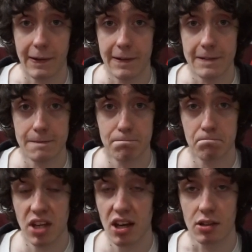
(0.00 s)
And
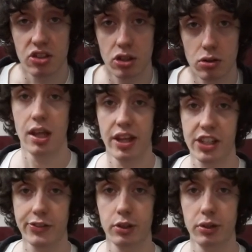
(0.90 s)
yeah, so
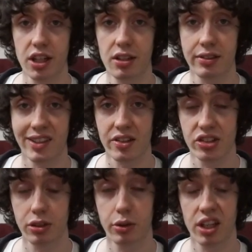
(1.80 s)
thanks for tuning in, and I'll
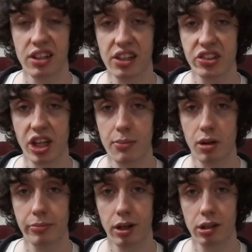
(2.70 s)
see you again next time
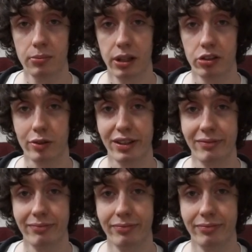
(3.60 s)
on Bakumentary.